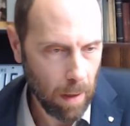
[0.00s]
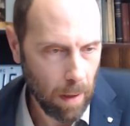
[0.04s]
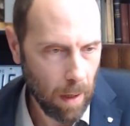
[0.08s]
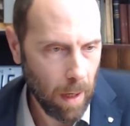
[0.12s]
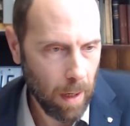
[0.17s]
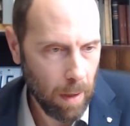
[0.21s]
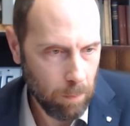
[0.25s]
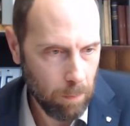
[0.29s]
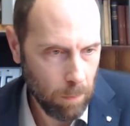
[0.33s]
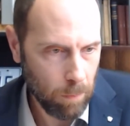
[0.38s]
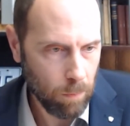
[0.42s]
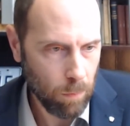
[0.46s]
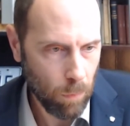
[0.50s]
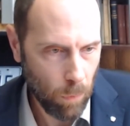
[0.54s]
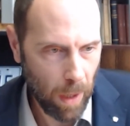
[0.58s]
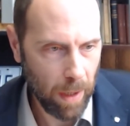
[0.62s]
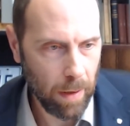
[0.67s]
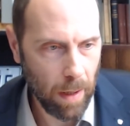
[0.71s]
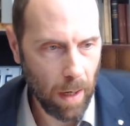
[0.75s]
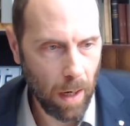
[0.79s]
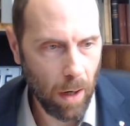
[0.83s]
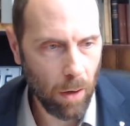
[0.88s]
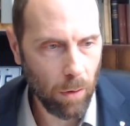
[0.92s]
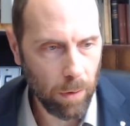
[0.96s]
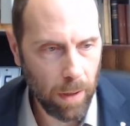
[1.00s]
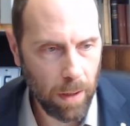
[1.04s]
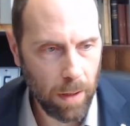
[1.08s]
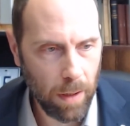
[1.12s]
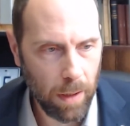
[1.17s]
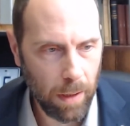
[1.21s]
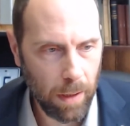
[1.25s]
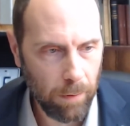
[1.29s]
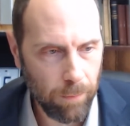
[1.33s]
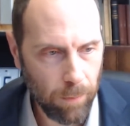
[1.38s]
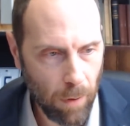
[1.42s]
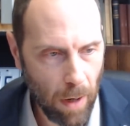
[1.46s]
I'm right now in
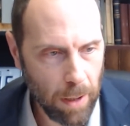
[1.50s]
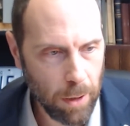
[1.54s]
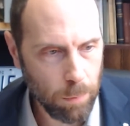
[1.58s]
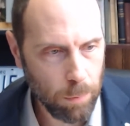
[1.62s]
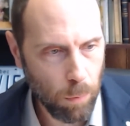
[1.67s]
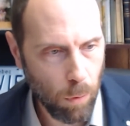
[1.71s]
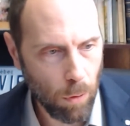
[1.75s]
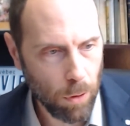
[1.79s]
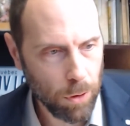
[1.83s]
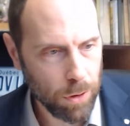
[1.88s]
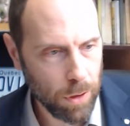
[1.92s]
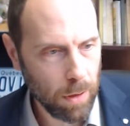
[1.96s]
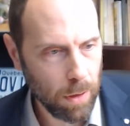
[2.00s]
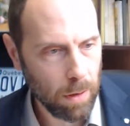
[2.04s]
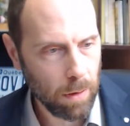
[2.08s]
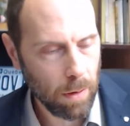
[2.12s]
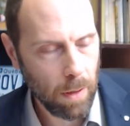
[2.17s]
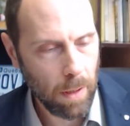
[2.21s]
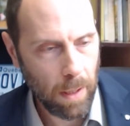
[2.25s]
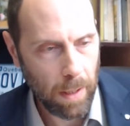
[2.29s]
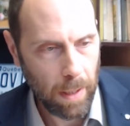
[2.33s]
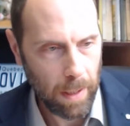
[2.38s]
the French portion.